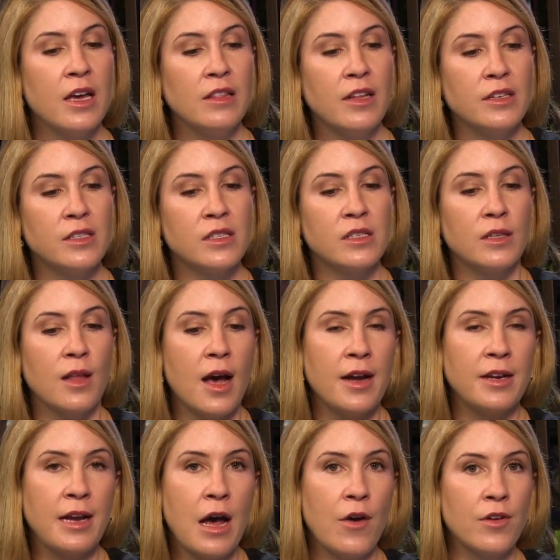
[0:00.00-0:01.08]
let's slide
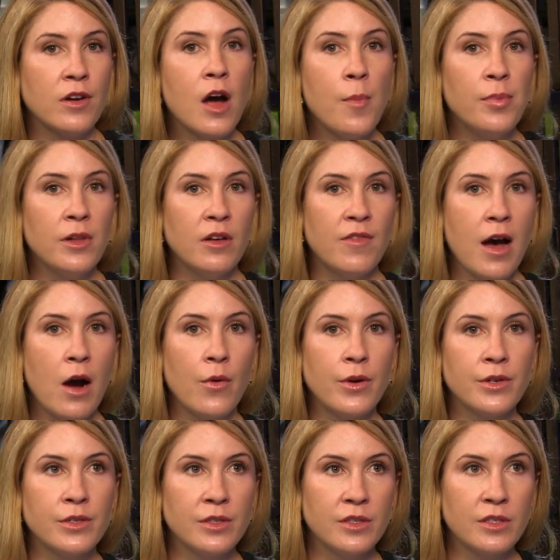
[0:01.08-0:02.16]
it out a couple of
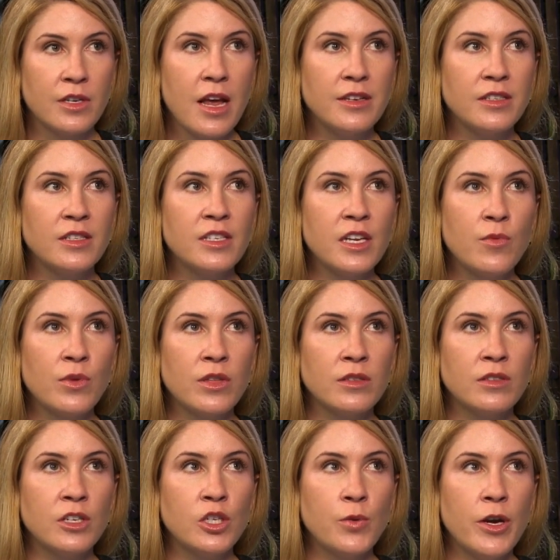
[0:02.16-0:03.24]
hours yeah. and see what the
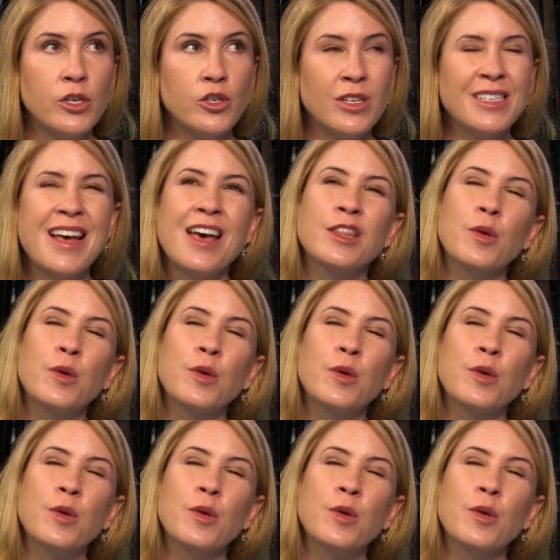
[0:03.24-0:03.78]
situation is.